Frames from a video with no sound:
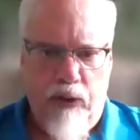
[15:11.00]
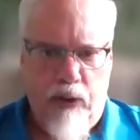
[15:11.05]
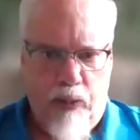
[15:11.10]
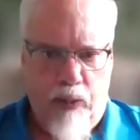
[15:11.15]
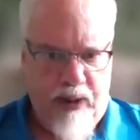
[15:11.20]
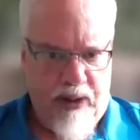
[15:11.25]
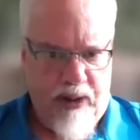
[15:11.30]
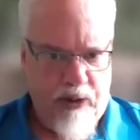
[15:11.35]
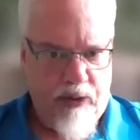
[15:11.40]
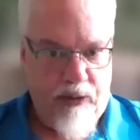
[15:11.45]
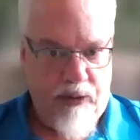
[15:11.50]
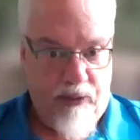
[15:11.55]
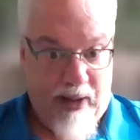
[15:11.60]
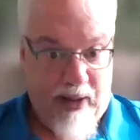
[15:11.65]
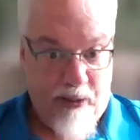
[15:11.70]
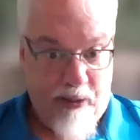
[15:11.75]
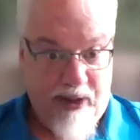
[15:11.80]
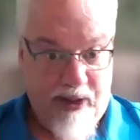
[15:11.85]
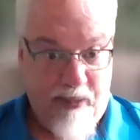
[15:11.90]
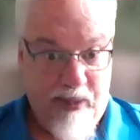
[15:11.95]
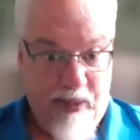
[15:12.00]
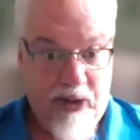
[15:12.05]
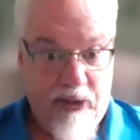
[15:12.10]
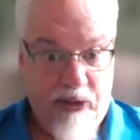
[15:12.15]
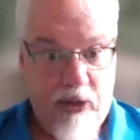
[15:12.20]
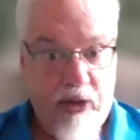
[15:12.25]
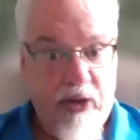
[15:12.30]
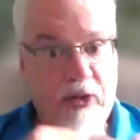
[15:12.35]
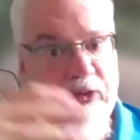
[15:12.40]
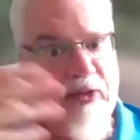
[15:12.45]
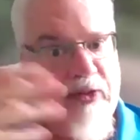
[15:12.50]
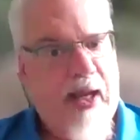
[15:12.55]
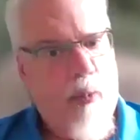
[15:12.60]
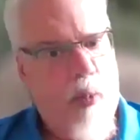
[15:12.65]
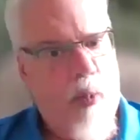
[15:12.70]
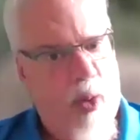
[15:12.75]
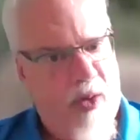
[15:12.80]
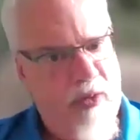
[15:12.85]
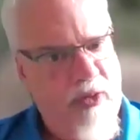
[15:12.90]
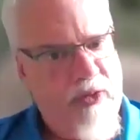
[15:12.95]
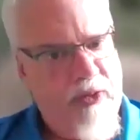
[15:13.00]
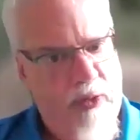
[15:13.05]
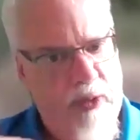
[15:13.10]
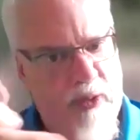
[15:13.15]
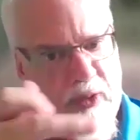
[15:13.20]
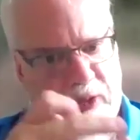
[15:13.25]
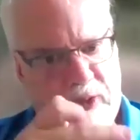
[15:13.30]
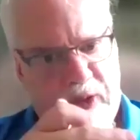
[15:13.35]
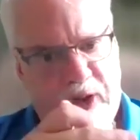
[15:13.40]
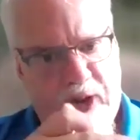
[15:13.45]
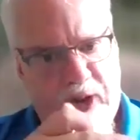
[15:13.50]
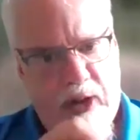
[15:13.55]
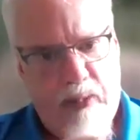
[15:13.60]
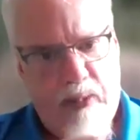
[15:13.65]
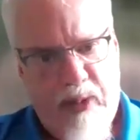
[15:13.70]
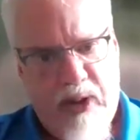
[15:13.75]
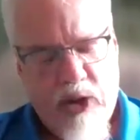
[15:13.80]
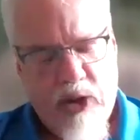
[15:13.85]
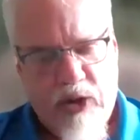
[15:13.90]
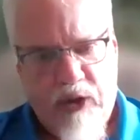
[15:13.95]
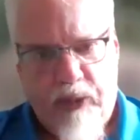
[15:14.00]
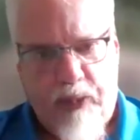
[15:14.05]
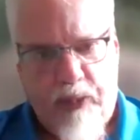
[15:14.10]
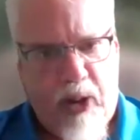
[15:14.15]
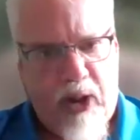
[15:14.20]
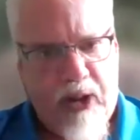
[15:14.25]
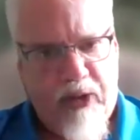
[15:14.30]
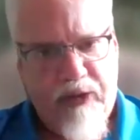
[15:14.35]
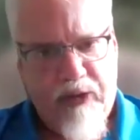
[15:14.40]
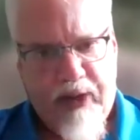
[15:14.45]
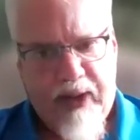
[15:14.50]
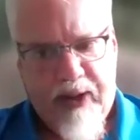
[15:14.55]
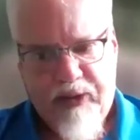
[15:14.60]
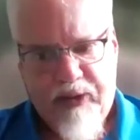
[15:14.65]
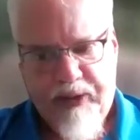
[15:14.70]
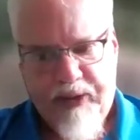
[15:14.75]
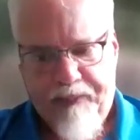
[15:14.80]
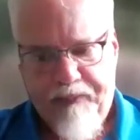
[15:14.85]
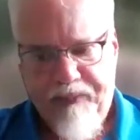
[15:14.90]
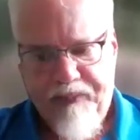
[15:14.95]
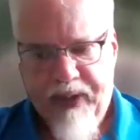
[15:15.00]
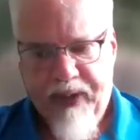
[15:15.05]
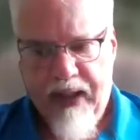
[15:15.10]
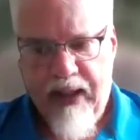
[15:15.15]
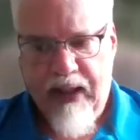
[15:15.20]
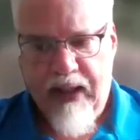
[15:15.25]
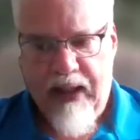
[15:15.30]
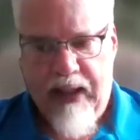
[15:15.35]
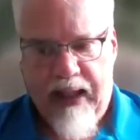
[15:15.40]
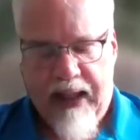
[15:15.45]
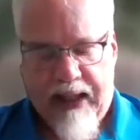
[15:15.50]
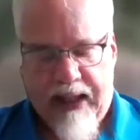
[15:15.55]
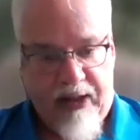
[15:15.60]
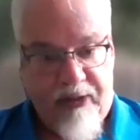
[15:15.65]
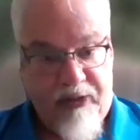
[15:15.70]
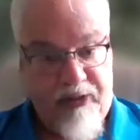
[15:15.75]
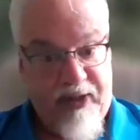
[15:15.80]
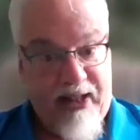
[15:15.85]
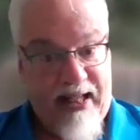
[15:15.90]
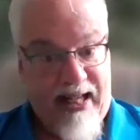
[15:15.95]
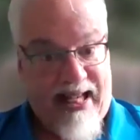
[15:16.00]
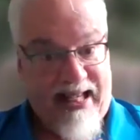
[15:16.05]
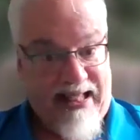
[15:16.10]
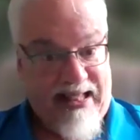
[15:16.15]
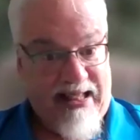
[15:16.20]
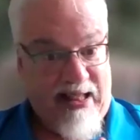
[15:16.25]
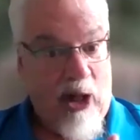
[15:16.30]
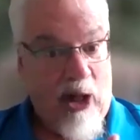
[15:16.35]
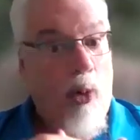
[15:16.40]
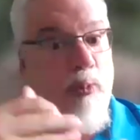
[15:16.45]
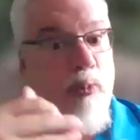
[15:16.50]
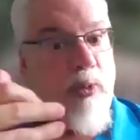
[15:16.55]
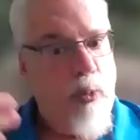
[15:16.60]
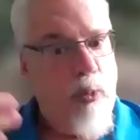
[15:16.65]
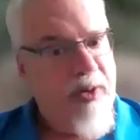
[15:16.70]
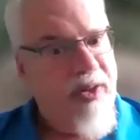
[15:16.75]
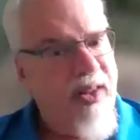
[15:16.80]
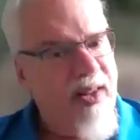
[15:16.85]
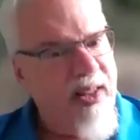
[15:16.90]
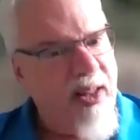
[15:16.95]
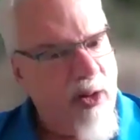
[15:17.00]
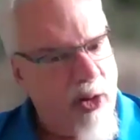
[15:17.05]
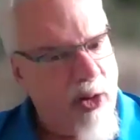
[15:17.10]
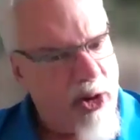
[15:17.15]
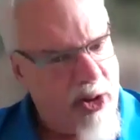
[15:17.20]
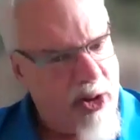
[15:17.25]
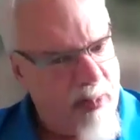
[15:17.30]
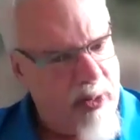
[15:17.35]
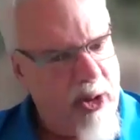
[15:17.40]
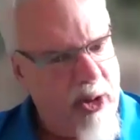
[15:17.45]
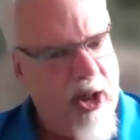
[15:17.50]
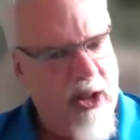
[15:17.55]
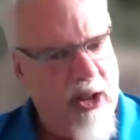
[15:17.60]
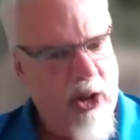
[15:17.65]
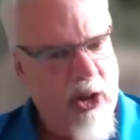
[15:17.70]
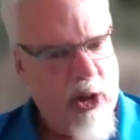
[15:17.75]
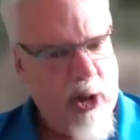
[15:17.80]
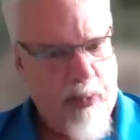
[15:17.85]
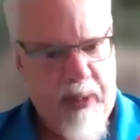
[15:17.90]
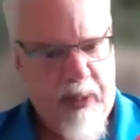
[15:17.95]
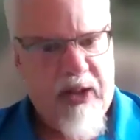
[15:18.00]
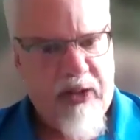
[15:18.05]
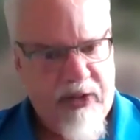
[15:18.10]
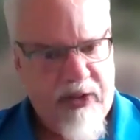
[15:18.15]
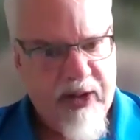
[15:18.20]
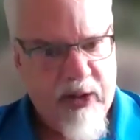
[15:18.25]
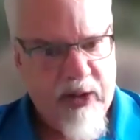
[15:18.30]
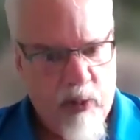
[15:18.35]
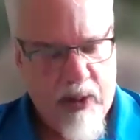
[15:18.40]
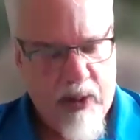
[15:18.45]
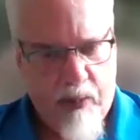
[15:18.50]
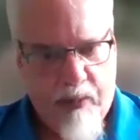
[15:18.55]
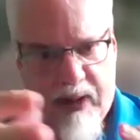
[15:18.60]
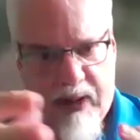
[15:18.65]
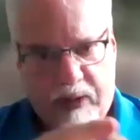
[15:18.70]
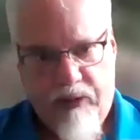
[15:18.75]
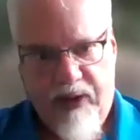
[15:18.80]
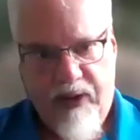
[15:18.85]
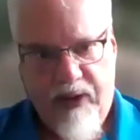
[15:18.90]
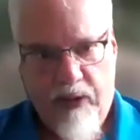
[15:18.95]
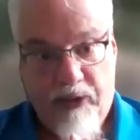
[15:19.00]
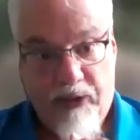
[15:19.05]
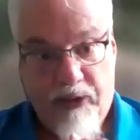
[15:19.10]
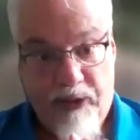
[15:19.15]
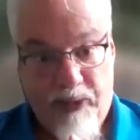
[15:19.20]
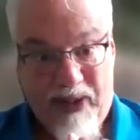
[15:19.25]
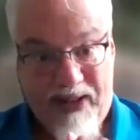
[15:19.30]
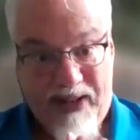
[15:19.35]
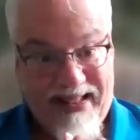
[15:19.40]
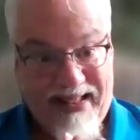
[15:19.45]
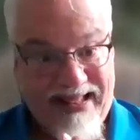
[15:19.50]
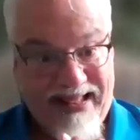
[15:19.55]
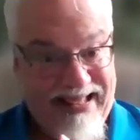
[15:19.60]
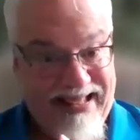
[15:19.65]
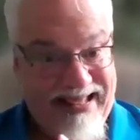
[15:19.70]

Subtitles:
to be his faculty mentor because I work with students in the admissions process. And I said, I can help you with the leadership theology piece. That's one of my fields, but